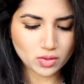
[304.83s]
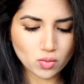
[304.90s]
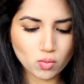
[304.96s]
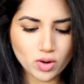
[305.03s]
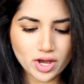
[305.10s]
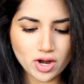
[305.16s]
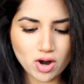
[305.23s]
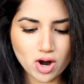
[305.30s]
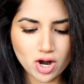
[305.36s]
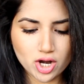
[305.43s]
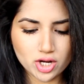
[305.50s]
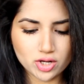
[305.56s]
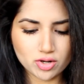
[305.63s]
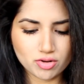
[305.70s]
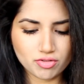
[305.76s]
What are
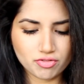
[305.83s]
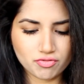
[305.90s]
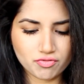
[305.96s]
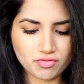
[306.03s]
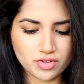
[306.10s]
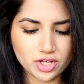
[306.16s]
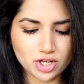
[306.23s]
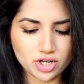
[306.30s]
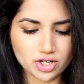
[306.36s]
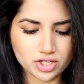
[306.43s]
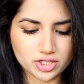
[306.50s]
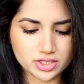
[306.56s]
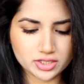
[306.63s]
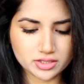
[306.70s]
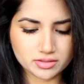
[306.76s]
your
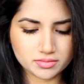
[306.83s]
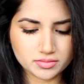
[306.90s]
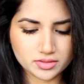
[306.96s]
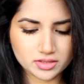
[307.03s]
fears?